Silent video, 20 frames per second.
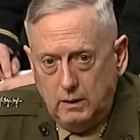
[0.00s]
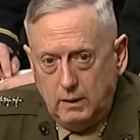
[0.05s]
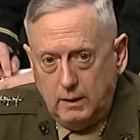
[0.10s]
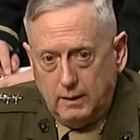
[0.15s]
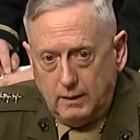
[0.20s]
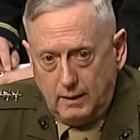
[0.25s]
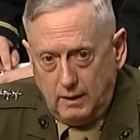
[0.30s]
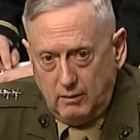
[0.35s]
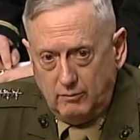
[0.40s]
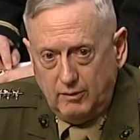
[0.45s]

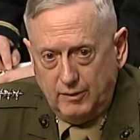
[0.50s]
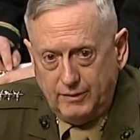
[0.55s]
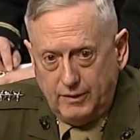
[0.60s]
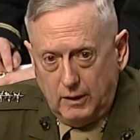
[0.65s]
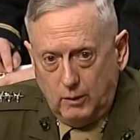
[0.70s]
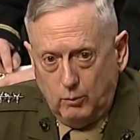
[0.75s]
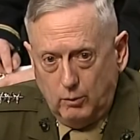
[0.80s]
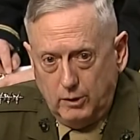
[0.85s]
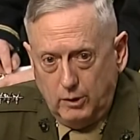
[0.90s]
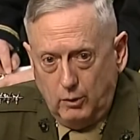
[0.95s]
in
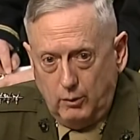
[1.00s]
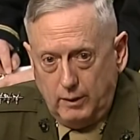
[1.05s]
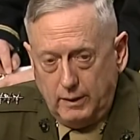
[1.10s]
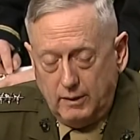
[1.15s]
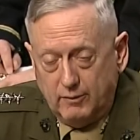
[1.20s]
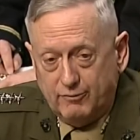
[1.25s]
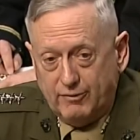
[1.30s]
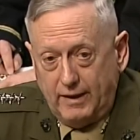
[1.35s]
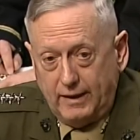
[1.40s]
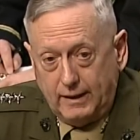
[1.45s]
everything we're doing.
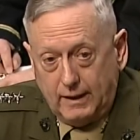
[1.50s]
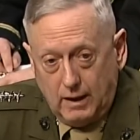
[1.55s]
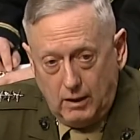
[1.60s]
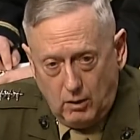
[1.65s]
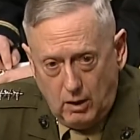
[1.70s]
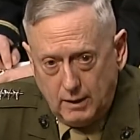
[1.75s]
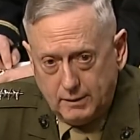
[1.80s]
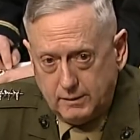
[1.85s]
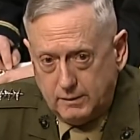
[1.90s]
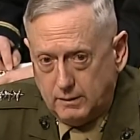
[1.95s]
If they
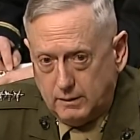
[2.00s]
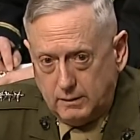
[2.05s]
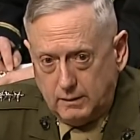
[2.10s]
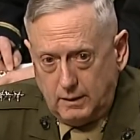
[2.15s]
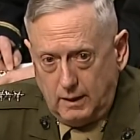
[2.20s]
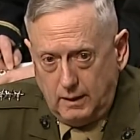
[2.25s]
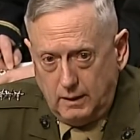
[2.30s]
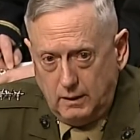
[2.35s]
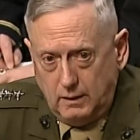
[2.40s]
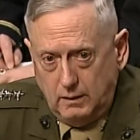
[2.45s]
cannot
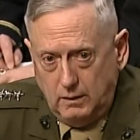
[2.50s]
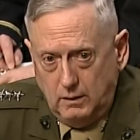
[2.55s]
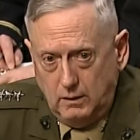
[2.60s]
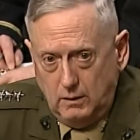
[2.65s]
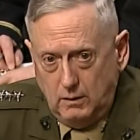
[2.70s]
sustain it,